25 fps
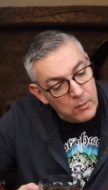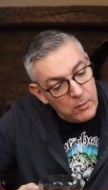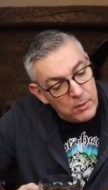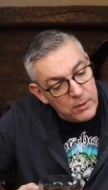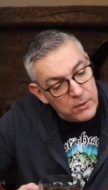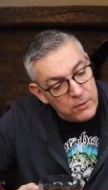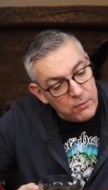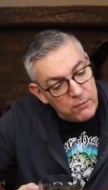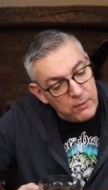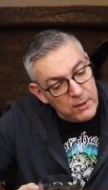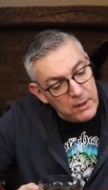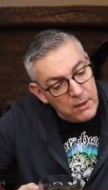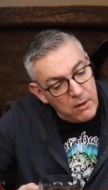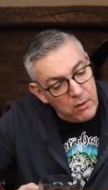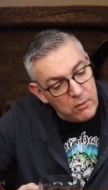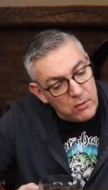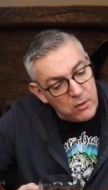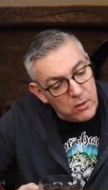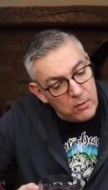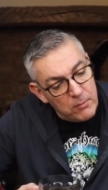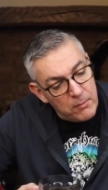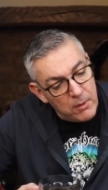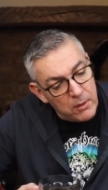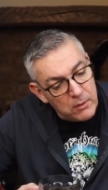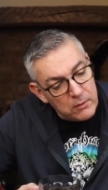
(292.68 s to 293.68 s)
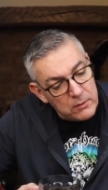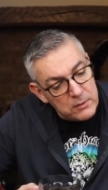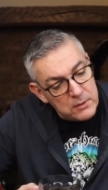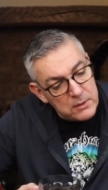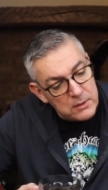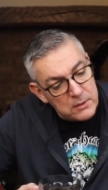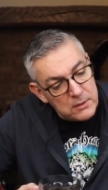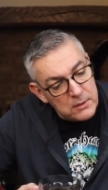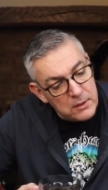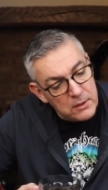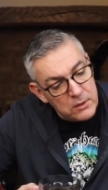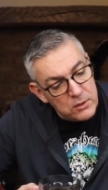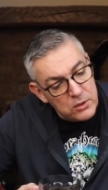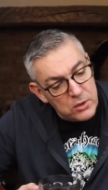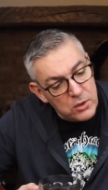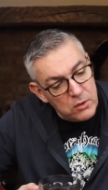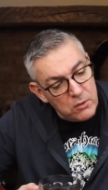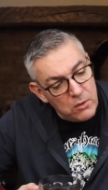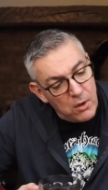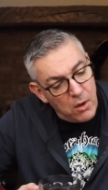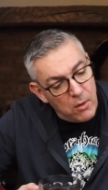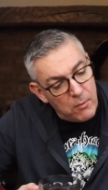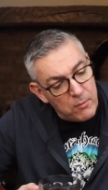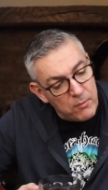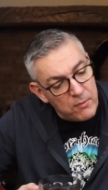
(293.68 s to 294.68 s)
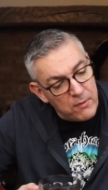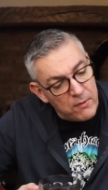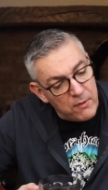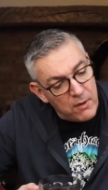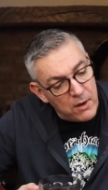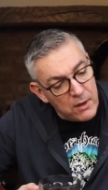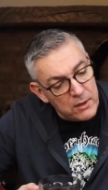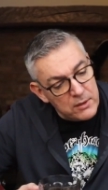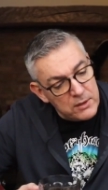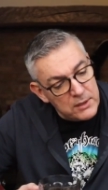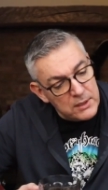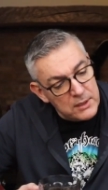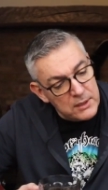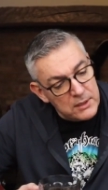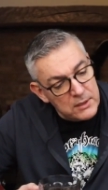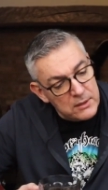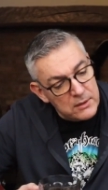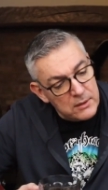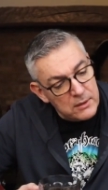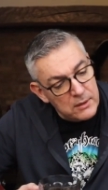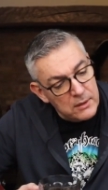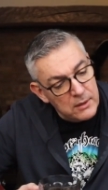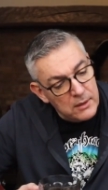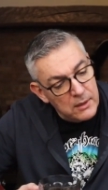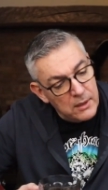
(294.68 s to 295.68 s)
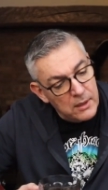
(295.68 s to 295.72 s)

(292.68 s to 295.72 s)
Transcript: With 3 local malts and 2 hop varieties,